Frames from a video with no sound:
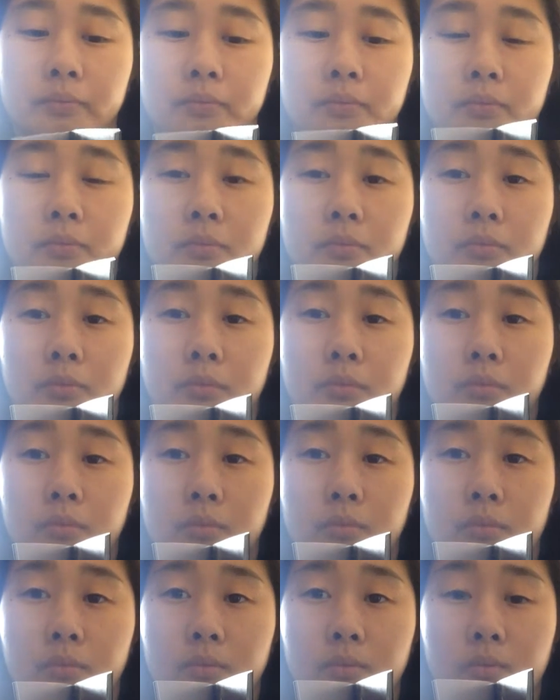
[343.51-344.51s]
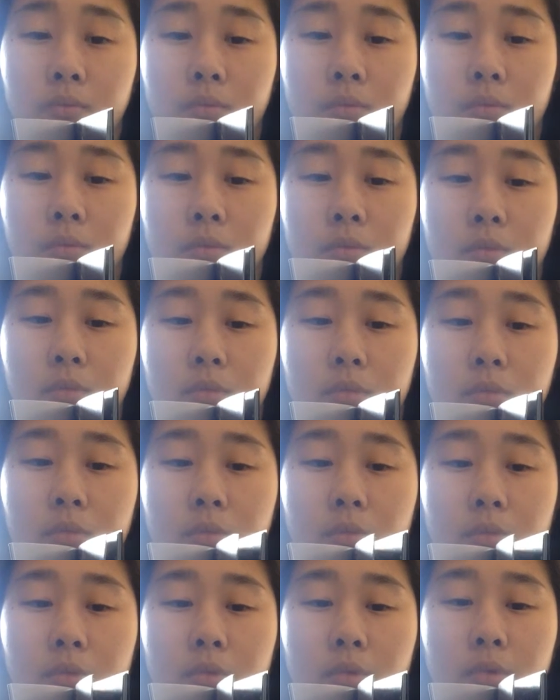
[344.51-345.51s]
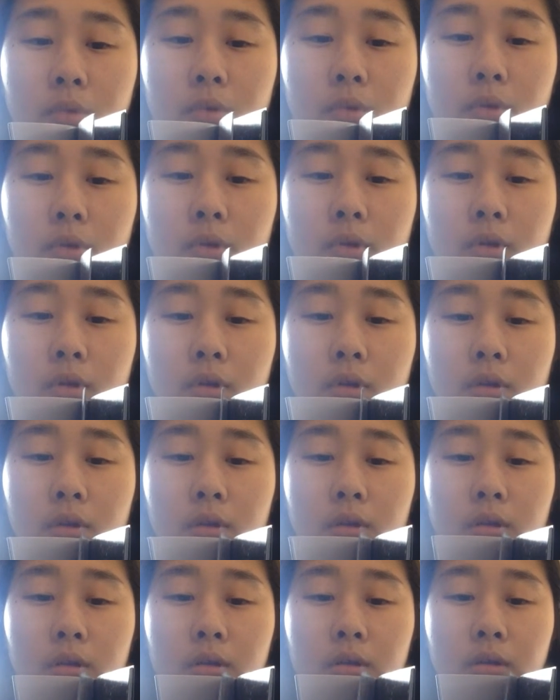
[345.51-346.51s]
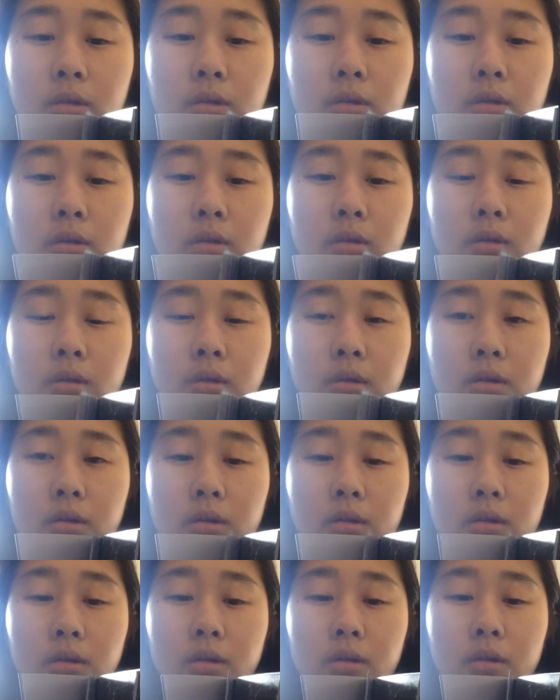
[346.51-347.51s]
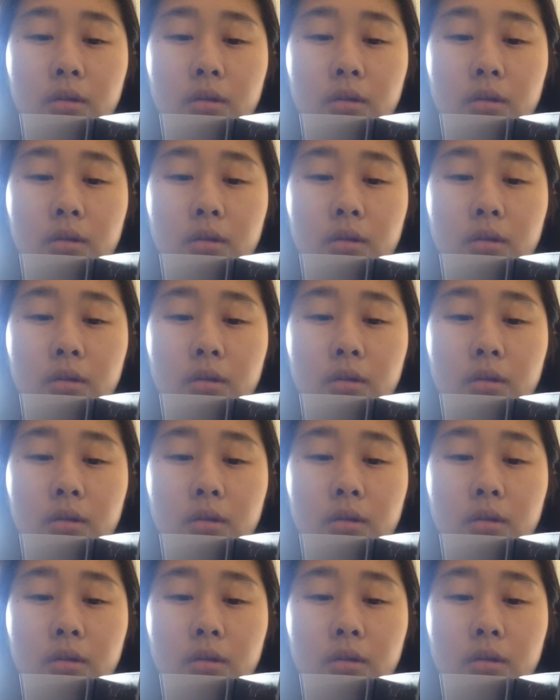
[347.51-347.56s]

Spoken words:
Nothing is said.